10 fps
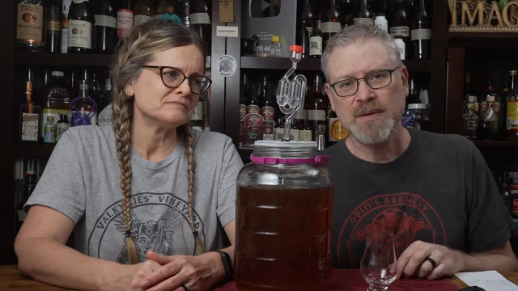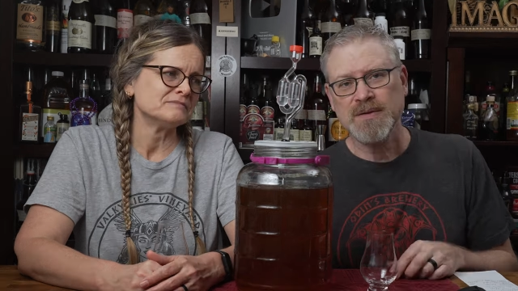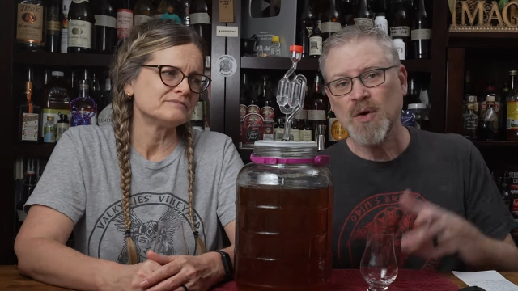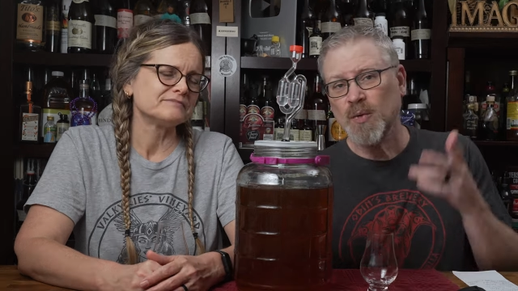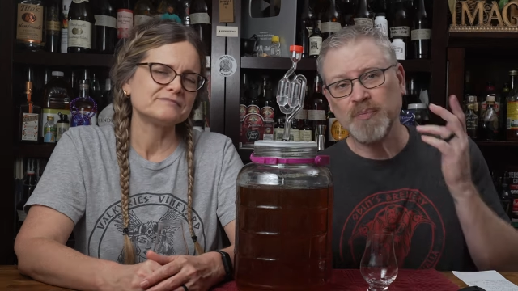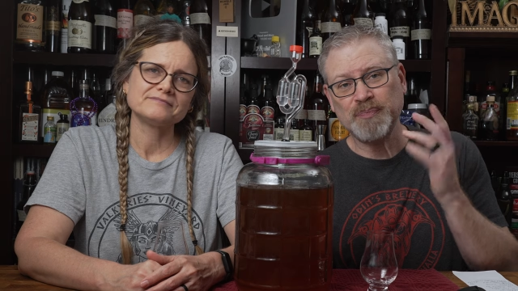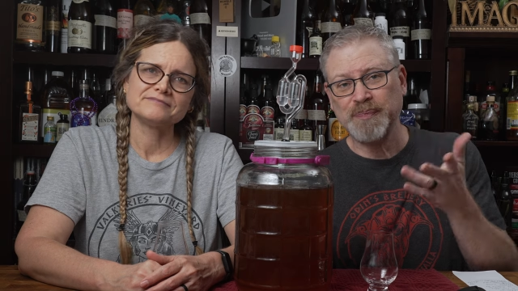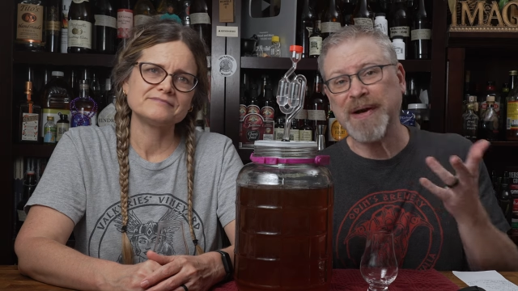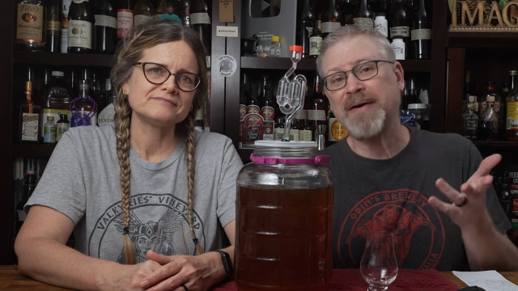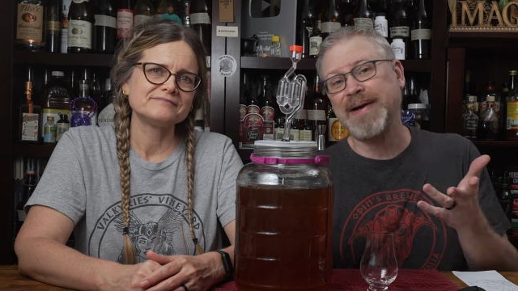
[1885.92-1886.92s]
Speaker 1: So,
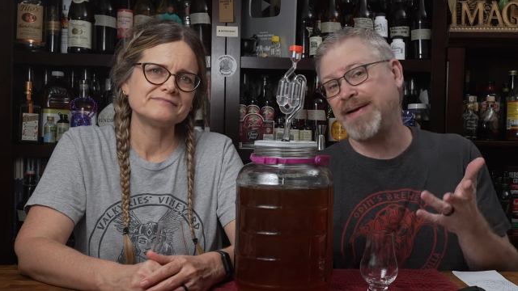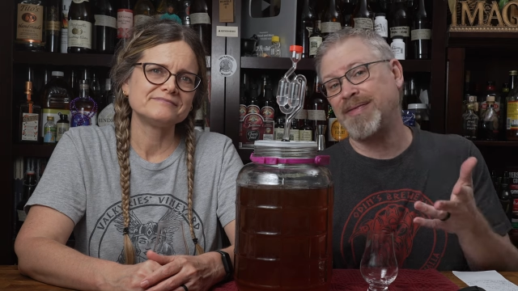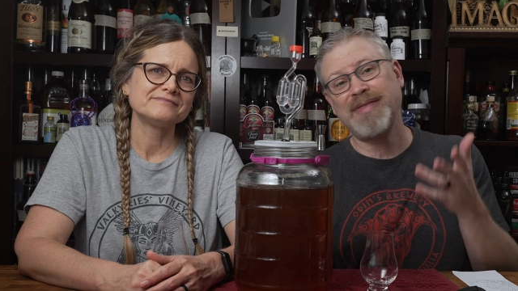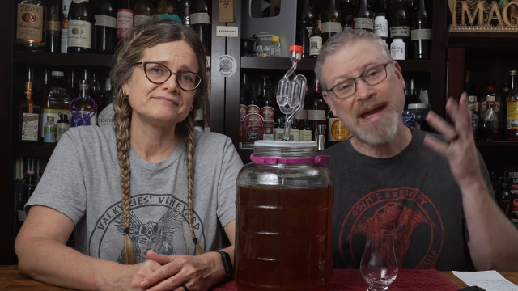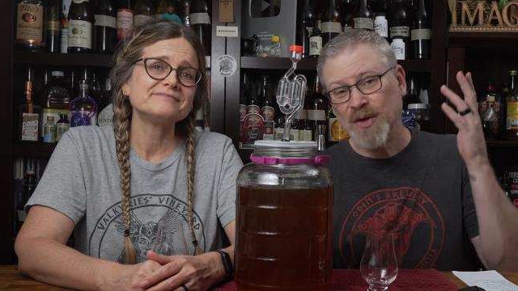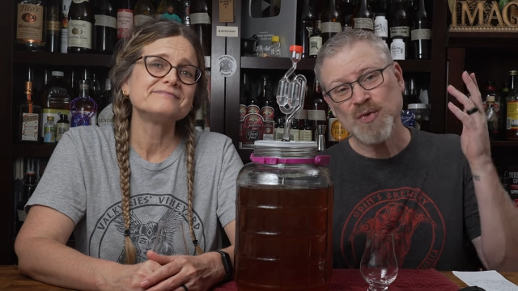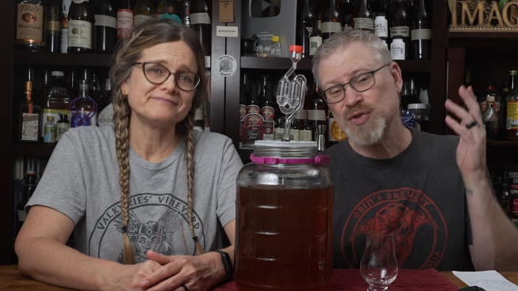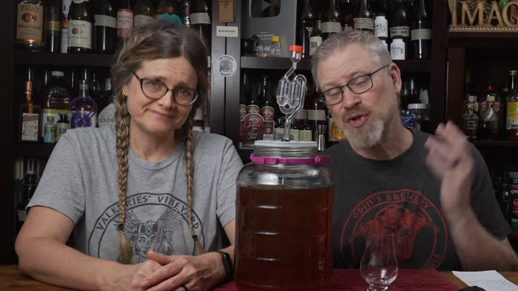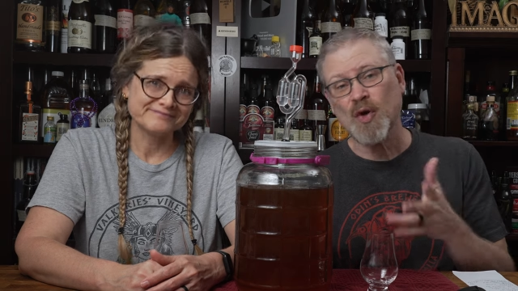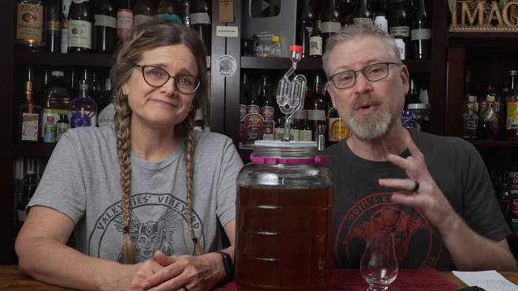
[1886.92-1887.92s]
Barry, thank you
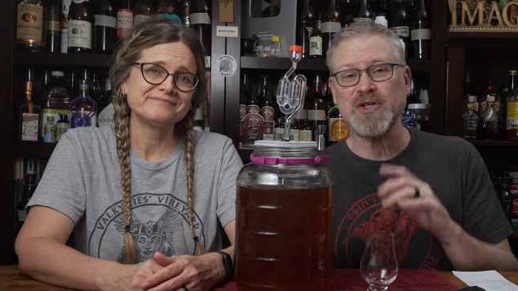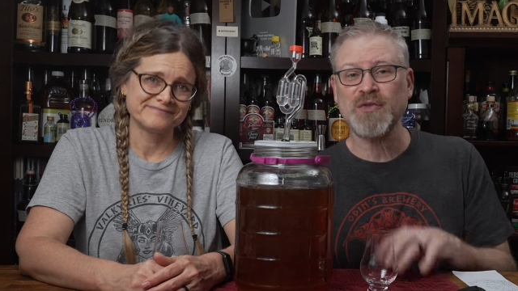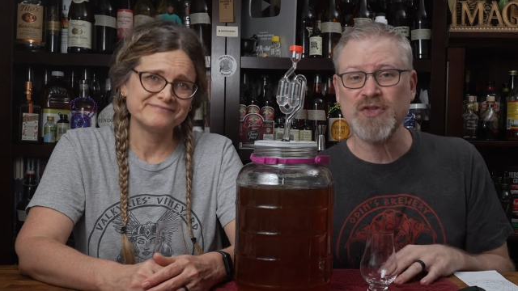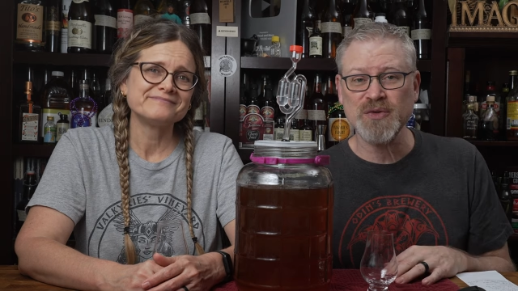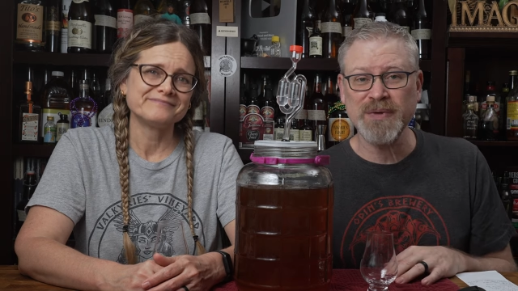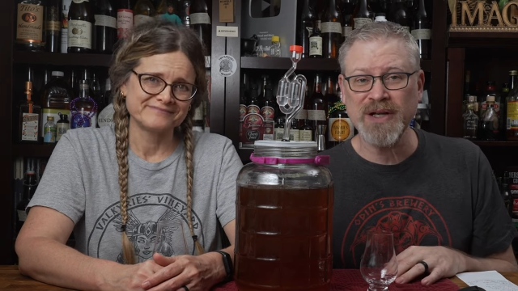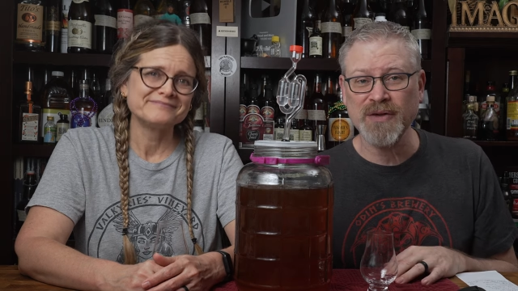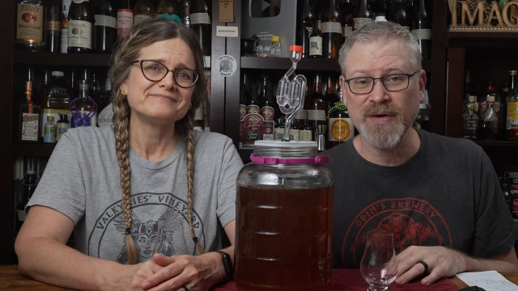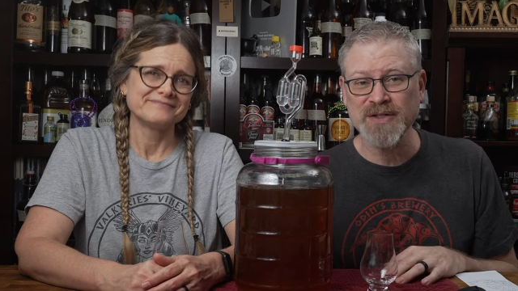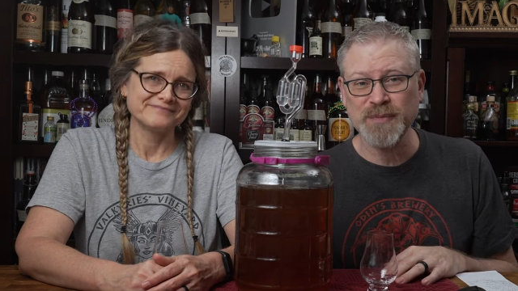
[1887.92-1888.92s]
so much for submitting the
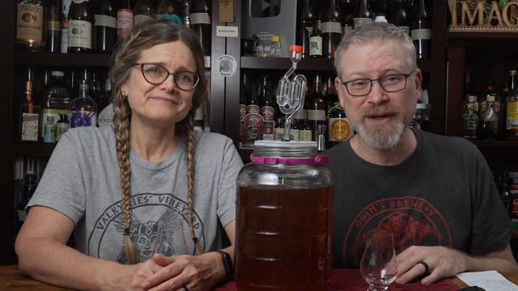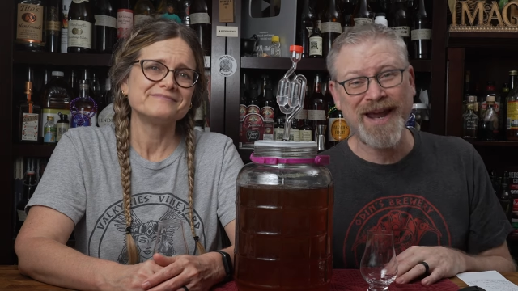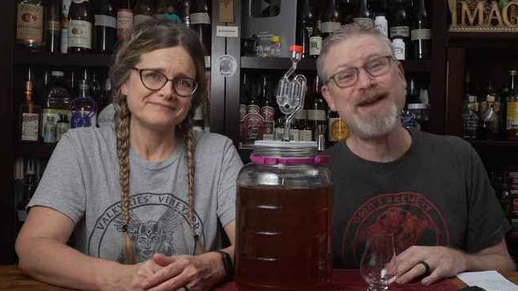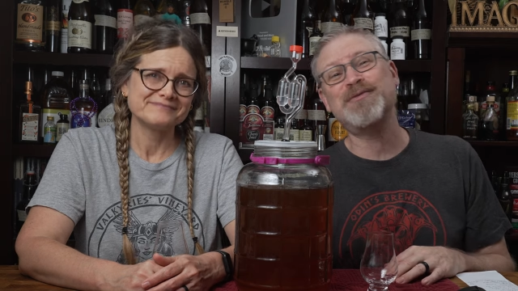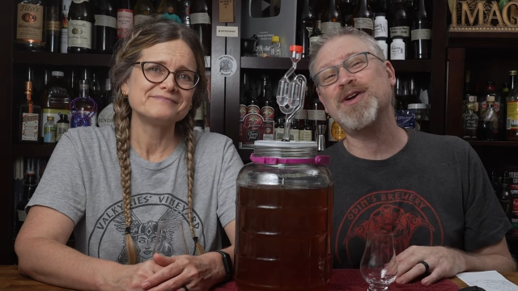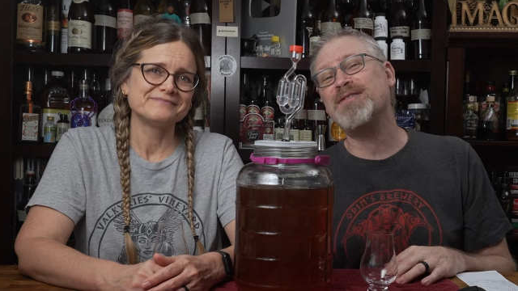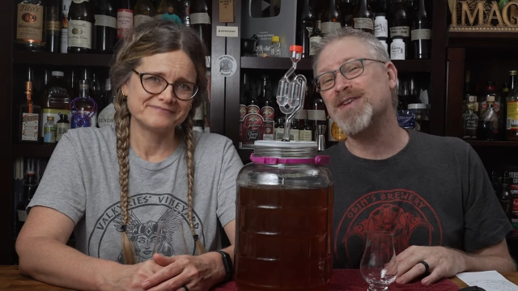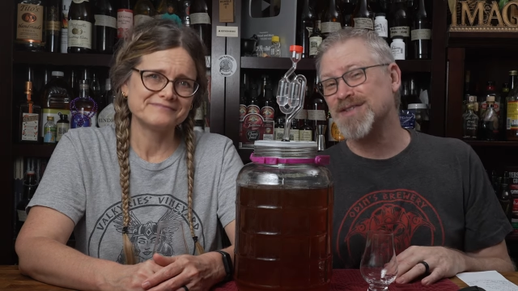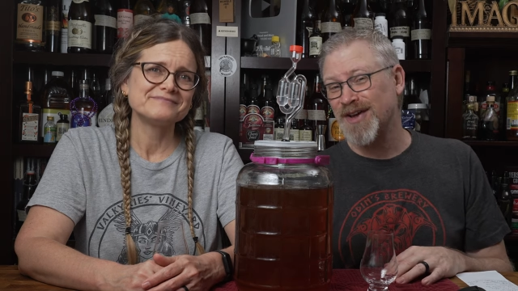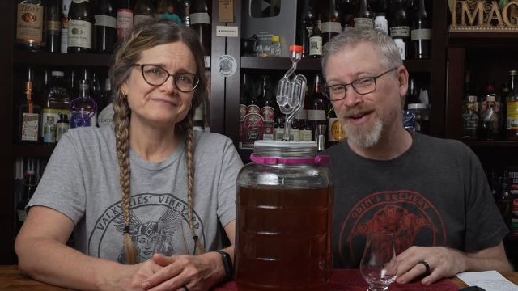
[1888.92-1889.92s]
recipe and for giving us
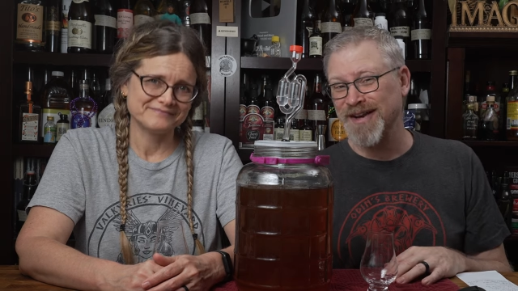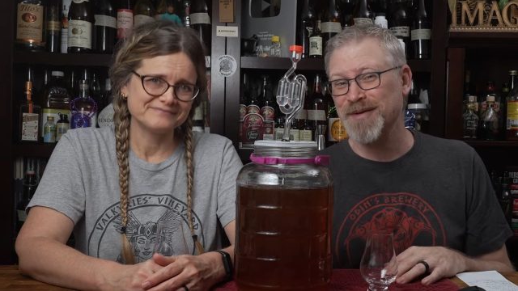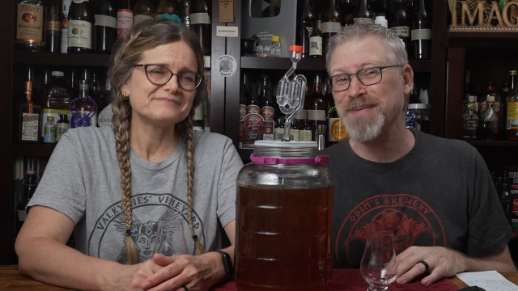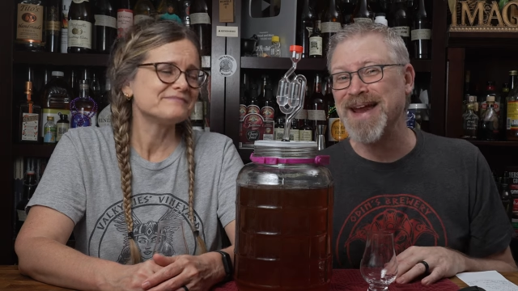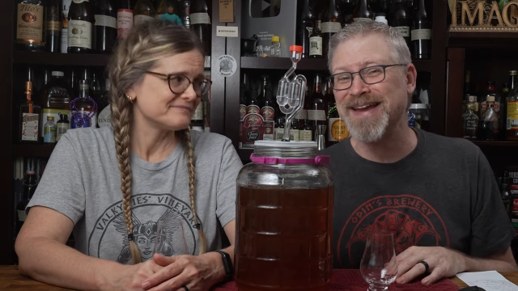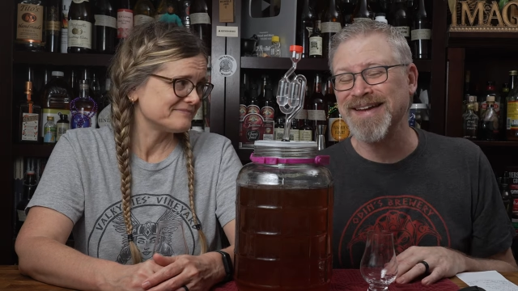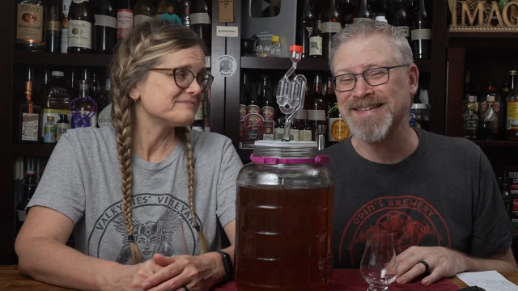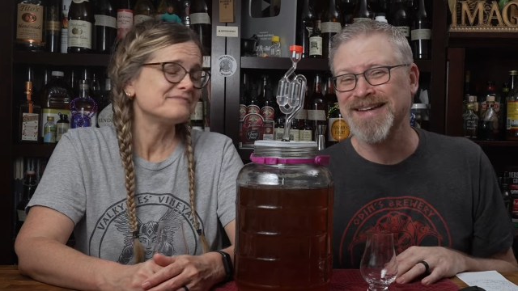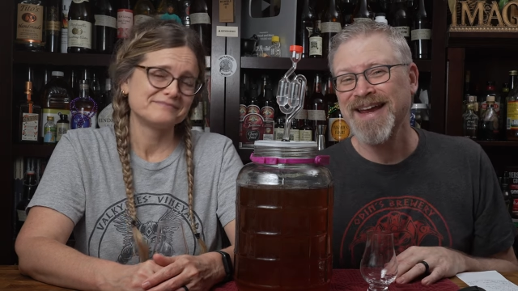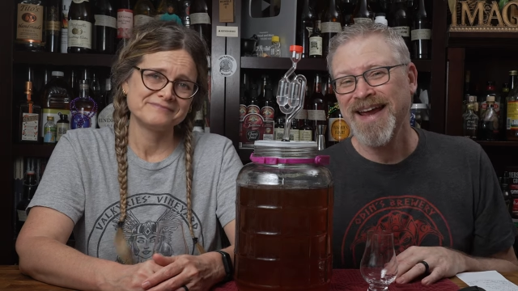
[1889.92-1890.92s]
the honey to make it.
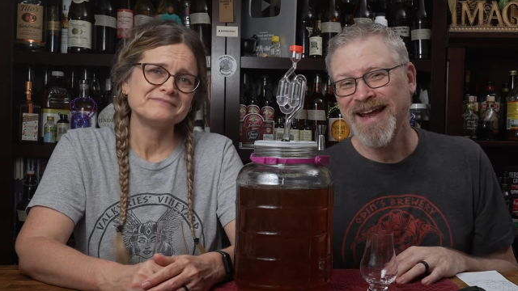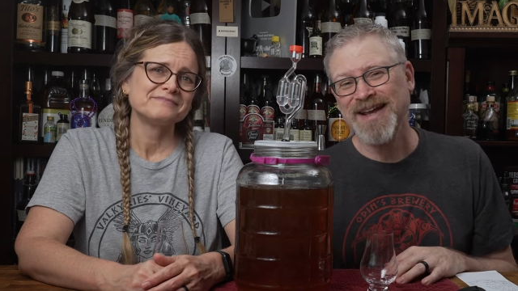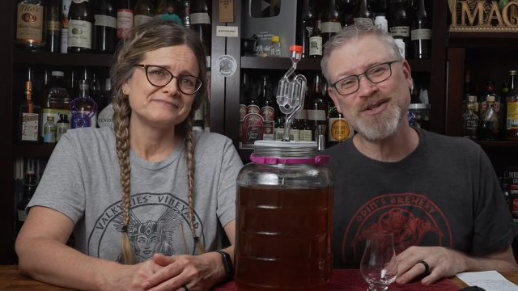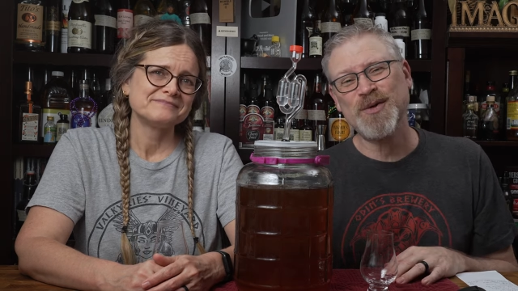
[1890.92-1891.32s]
And as